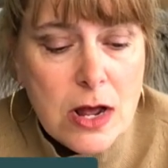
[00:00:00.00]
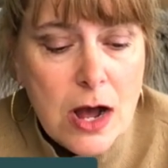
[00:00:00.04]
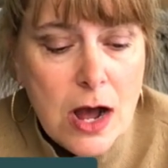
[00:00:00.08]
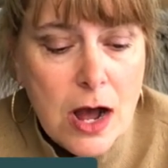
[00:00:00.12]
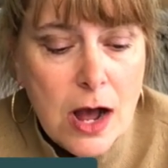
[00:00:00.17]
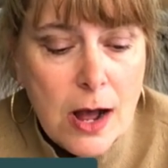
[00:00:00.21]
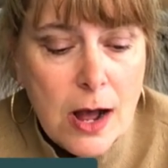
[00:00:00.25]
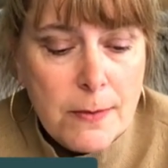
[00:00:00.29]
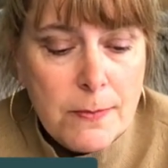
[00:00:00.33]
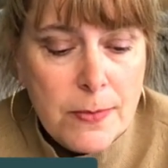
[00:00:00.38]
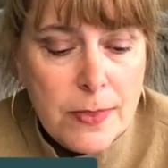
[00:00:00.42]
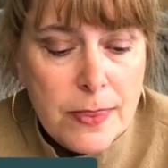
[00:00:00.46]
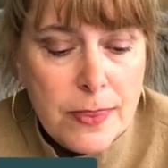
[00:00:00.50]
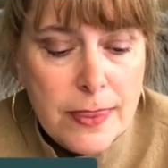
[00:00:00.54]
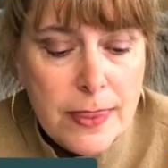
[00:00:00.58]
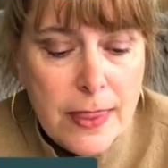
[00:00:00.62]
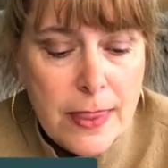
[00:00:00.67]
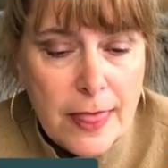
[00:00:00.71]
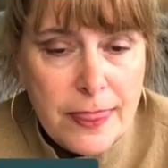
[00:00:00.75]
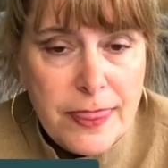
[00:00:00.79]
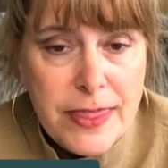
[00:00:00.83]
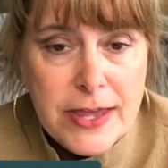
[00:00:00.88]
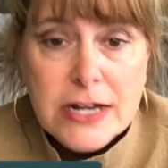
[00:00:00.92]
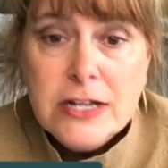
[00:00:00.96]
Um,
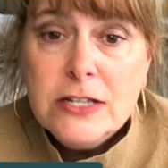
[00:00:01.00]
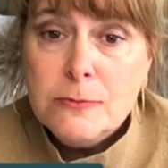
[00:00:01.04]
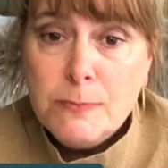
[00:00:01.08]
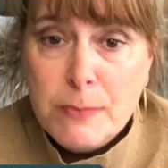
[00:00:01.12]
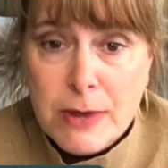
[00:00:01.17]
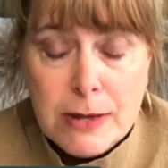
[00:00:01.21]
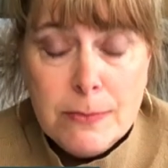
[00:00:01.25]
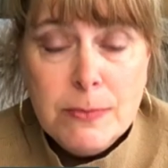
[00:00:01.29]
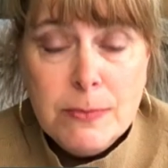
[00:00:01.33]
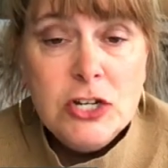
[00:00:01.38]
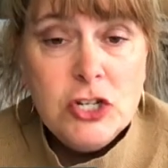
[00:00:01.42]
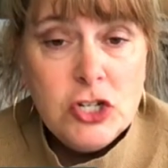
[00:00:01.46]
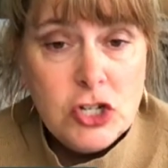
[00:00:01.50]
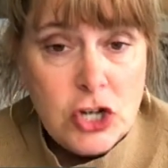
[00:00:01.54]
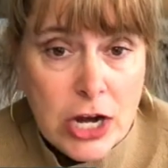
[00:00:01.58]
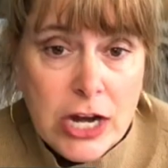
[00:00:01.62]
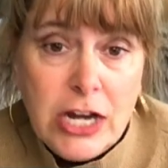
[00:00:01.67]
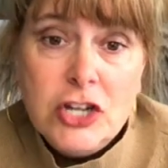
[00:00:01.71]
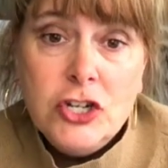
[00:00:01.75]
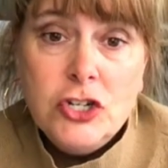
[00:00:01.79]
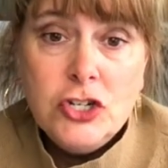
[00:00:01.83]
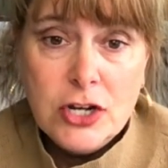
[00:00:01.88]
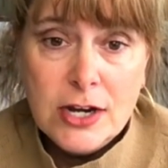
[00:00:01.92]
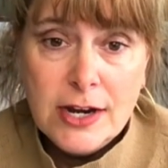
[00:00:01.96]
things may be
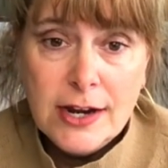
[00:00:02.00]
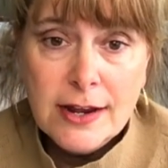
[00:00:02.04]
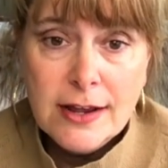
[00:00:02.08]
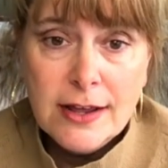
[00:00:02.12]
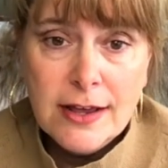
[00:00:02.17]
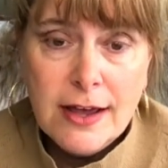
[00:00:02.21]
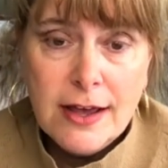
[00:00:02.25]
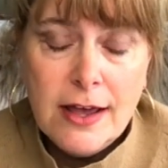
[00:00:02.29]
changing.